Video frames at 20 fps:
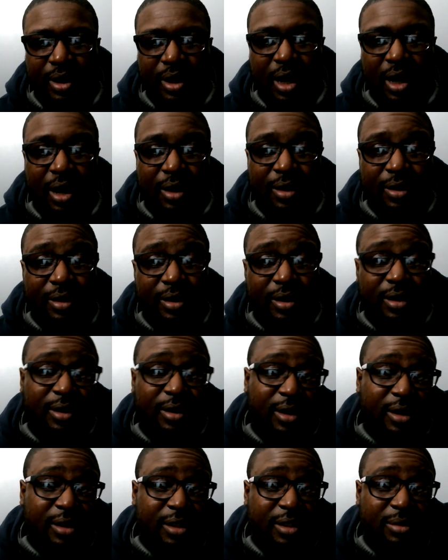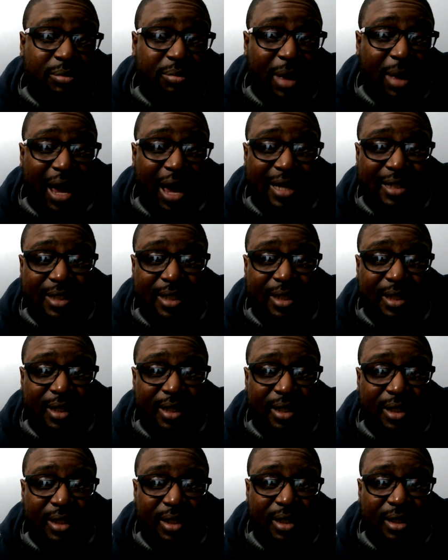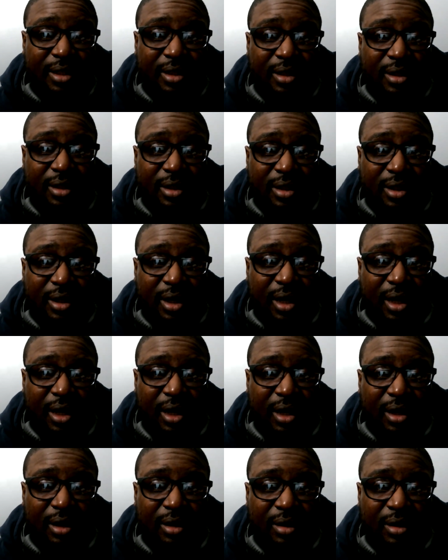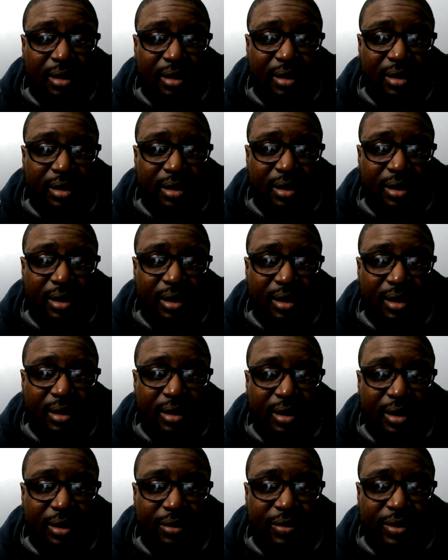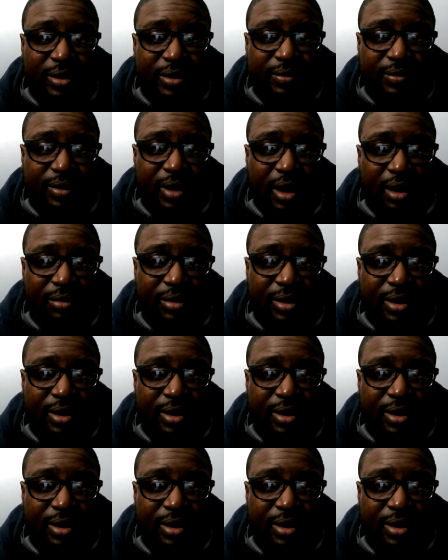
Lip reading: other than just masking the uh the defensive coverage